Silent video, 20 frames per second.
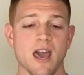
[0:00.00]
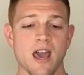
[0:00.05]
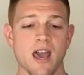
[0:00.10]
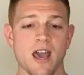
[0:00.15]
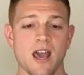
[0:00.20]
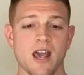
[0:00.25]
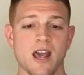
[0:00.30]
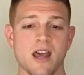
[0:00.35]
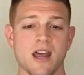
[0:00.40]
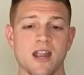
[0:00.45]

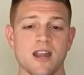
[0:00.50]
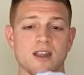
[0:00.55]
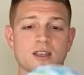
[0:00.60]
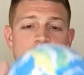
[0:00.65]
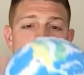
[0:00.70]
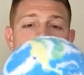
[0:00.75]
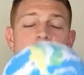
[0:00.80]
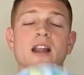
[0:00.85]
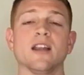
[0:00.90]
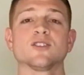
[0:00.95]
And
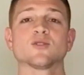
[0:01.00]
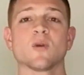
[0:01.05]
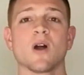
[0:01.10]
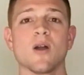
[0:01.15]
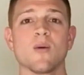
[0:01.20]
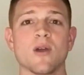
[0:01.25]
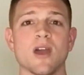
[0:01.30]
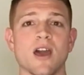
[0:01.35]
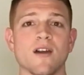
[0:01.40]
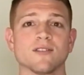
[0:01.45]
that is
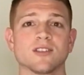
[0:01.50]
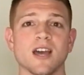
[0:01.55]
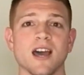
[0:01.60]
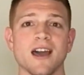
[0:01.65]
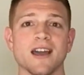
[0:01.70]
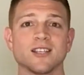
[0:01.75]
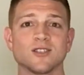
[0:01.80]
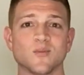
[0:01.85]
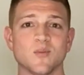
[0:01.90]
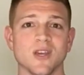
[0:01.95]
why we have
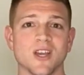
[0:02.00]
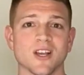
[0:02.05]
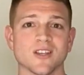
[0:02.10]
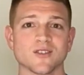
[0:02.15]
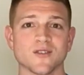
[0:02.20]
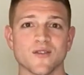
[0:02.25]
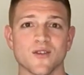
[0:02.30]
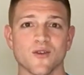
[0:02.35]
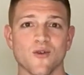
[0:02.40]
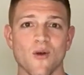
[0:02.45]
tides, because
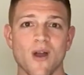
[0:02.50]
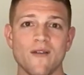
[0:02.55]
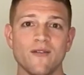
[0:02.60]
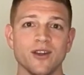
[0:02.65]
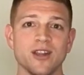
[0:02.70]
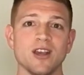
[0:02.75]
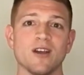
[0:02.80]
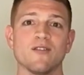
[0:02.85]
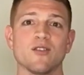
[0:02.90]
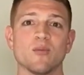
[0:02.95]
of the
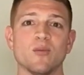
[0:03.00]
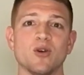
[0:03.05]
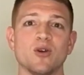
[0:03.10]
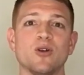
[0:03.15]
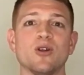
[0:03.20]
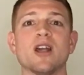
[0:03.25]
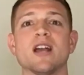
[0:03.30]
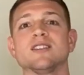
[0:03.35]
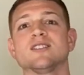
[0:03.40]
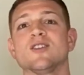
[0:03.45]
gravity of the
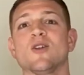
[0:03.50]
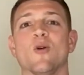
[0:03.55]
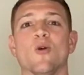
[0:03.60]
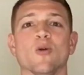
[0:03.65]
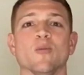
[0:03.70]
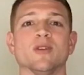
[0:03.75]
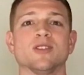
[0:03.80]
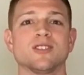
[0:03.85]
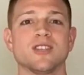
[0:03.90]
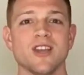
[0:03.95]
moon as it
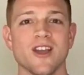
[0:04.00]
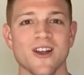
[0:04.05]
orbits the